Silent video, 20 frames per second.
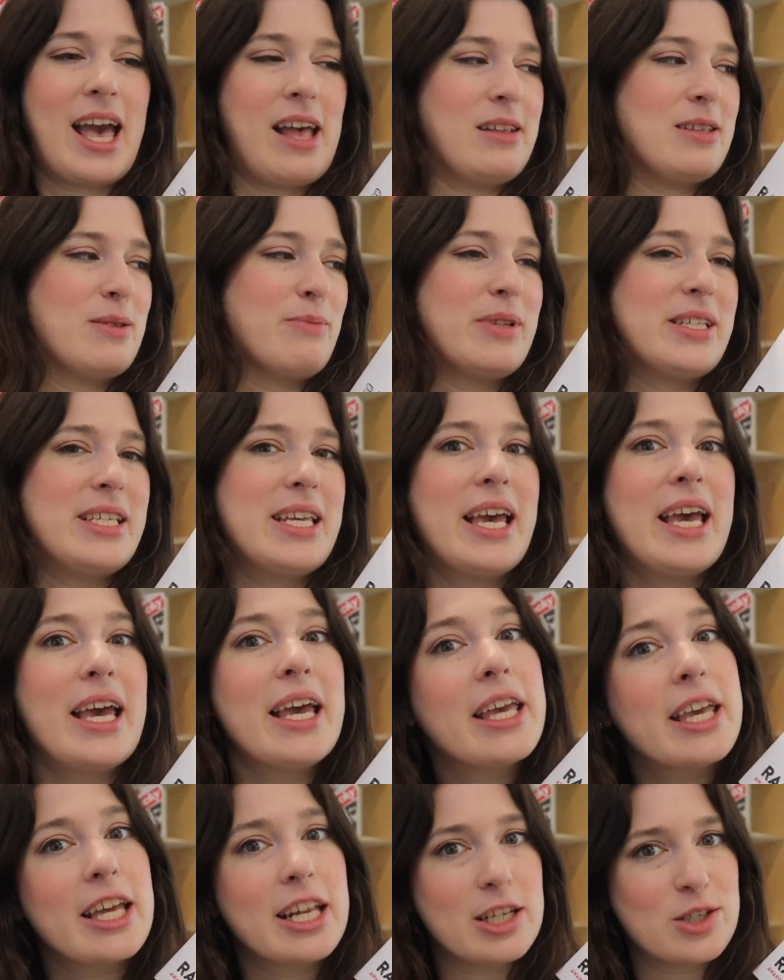and
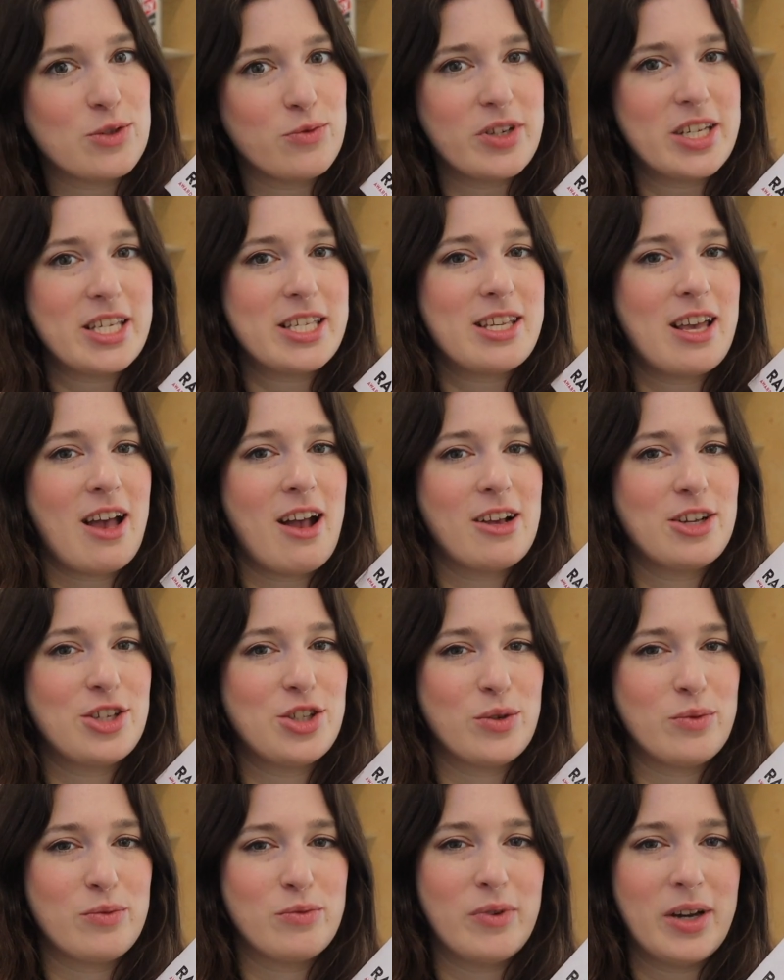meticulous research
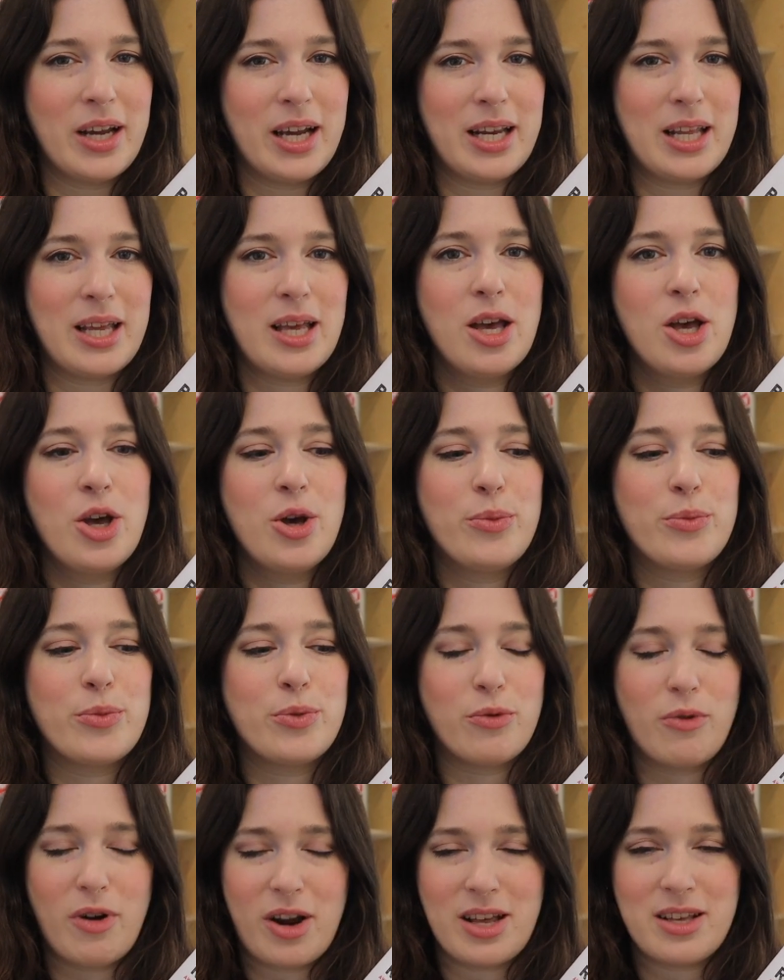that really
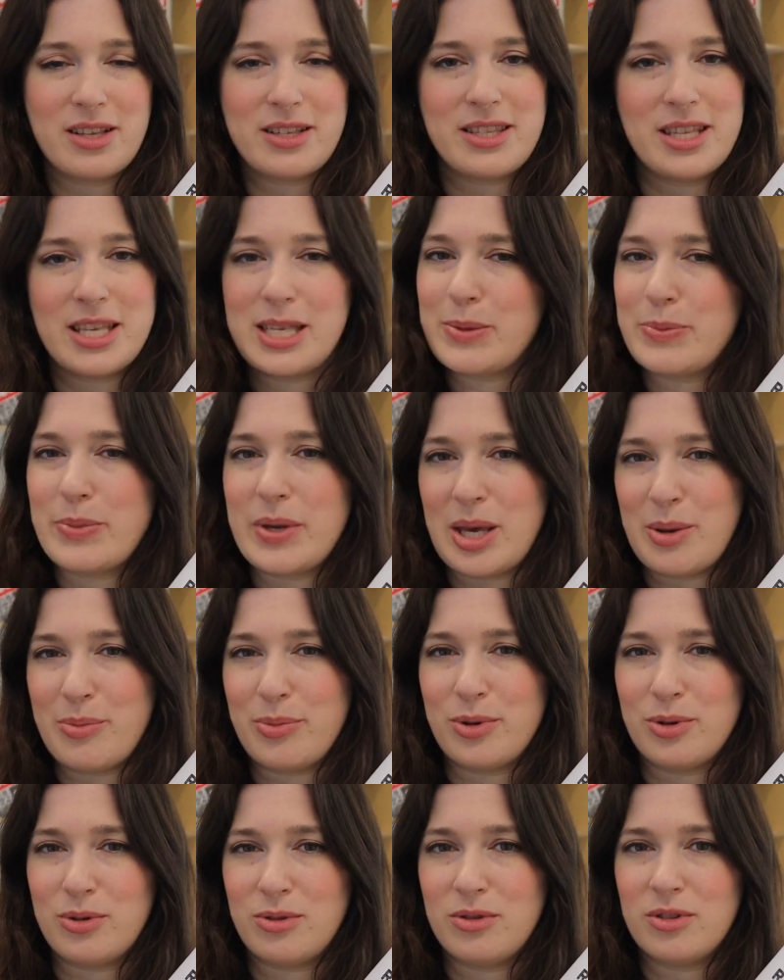brings these
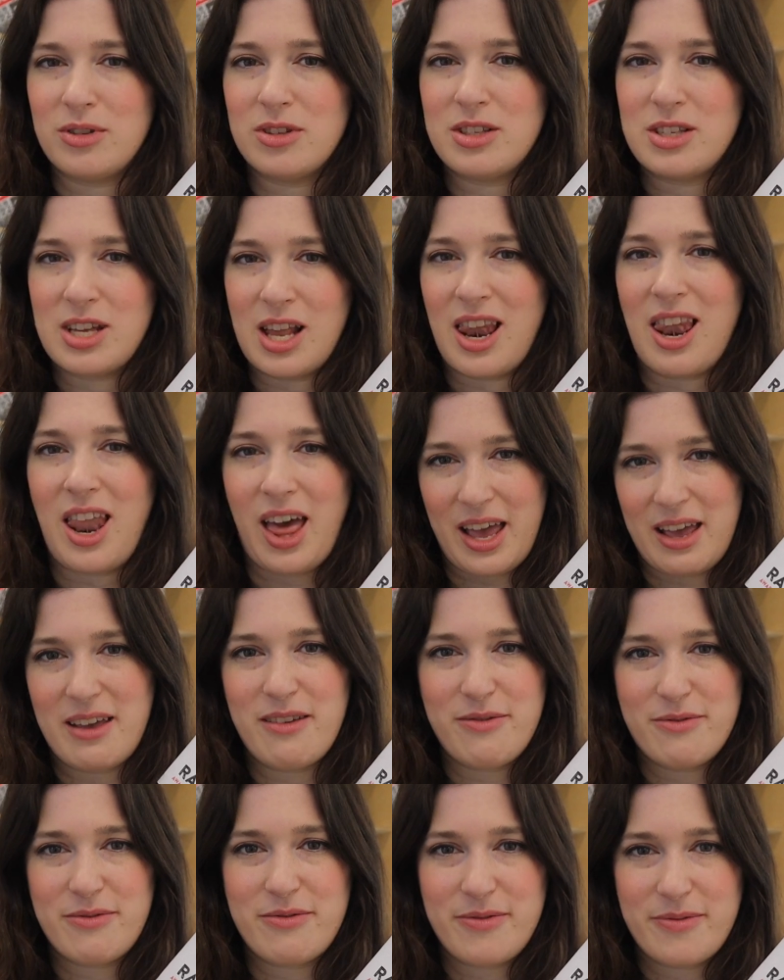people to
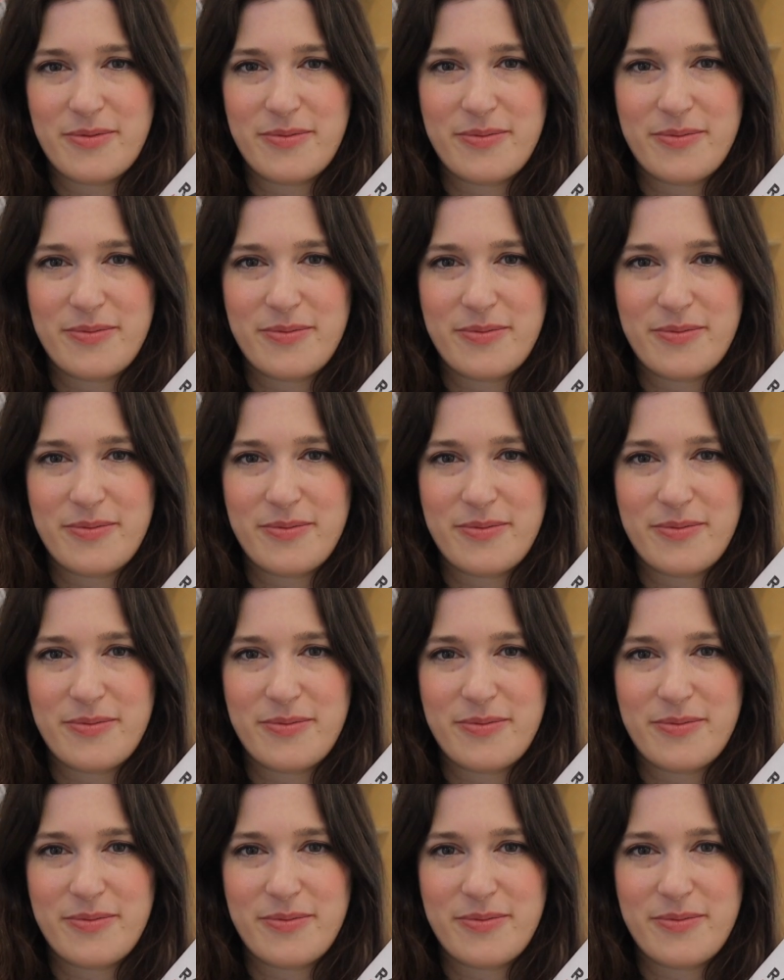life.